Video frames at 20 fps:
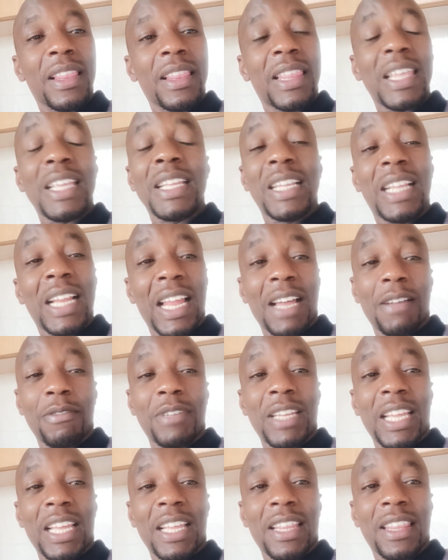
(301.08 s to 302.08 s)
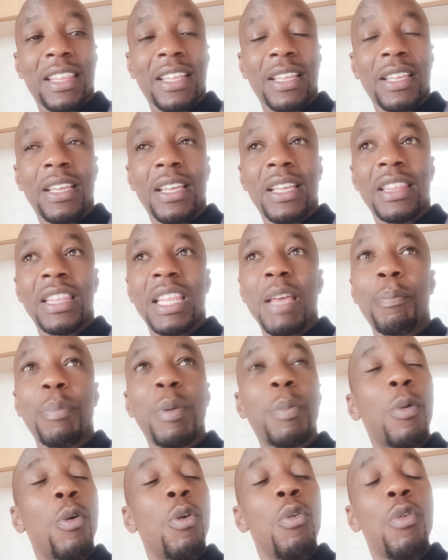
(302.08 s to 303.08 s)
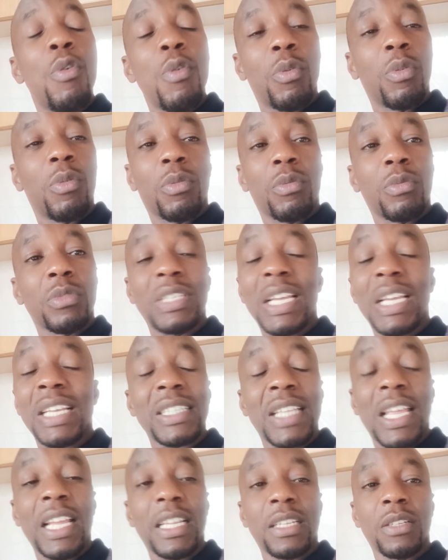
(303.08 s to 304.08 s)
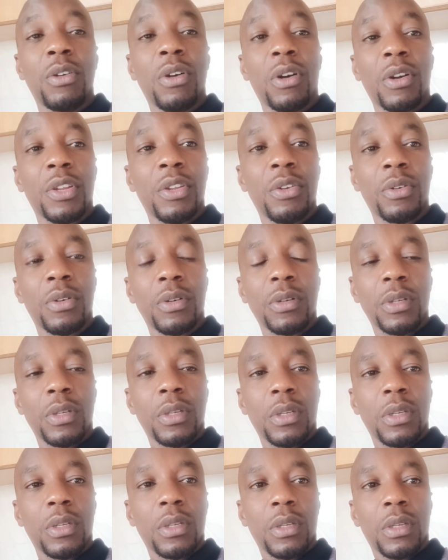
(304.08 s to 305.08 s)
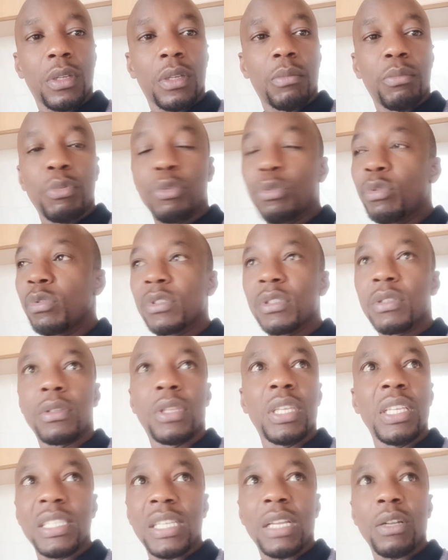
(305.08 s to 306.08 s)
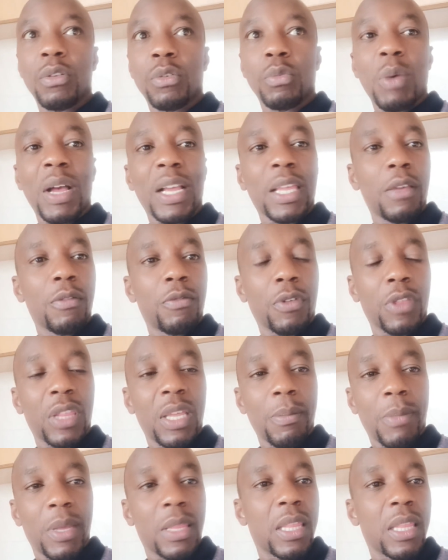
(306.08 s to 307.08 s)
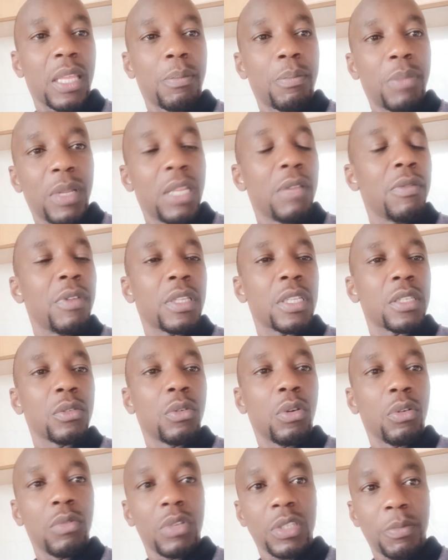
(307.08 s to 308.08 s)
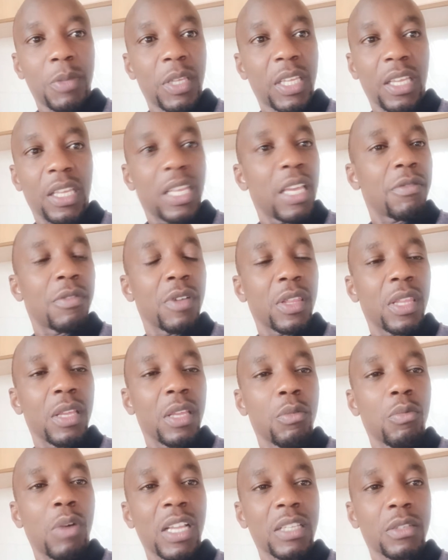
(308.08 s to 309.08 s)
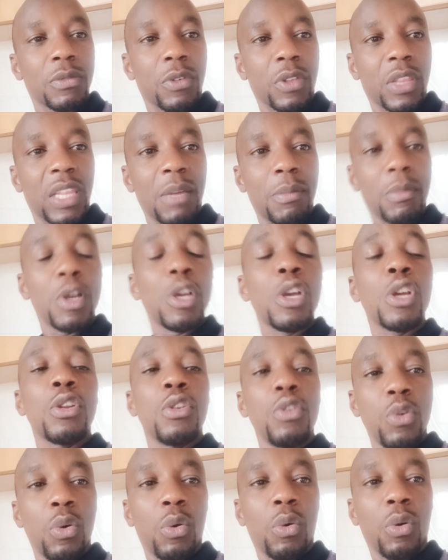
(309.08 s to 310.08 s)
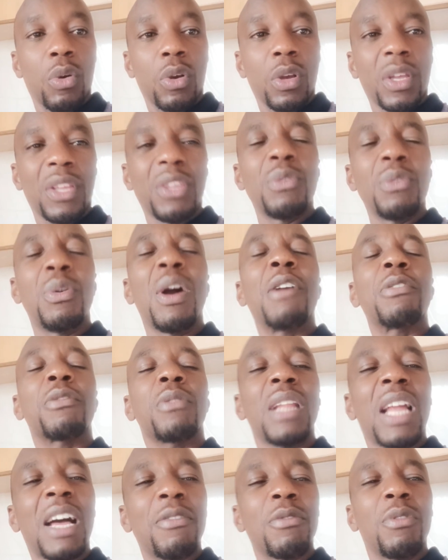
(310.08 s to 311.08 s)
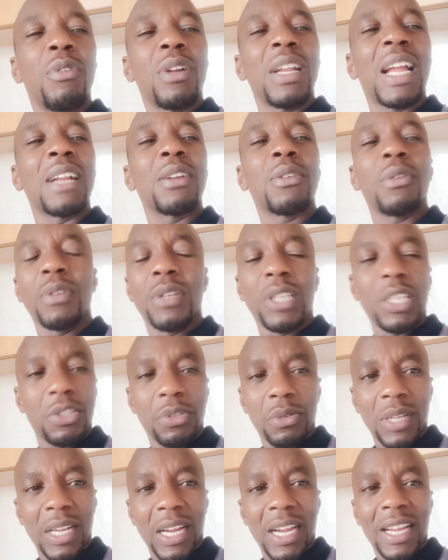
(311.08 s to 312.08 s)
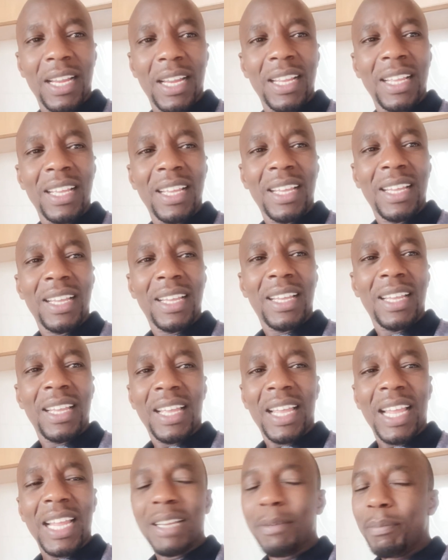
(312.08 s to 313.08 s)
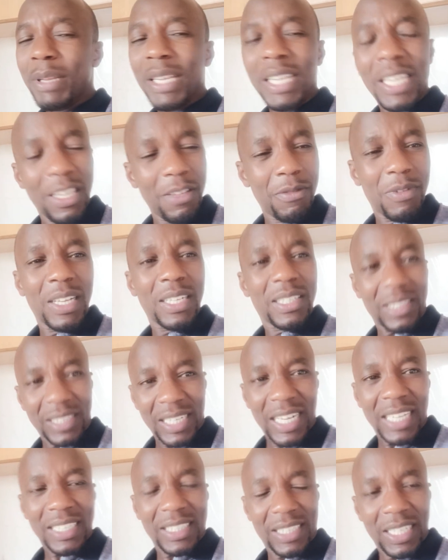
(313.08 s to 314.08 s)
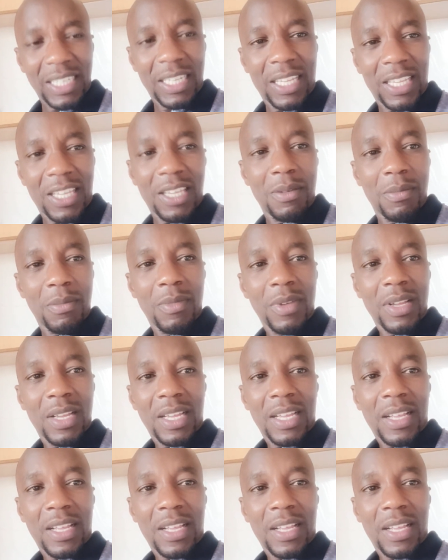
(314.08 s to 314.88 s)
they love death. There are people who just hate God, you know, because things are not working for them and they believe it is God who is making everything worse for them. No, you have to love God unconditionally and believe and trust in Him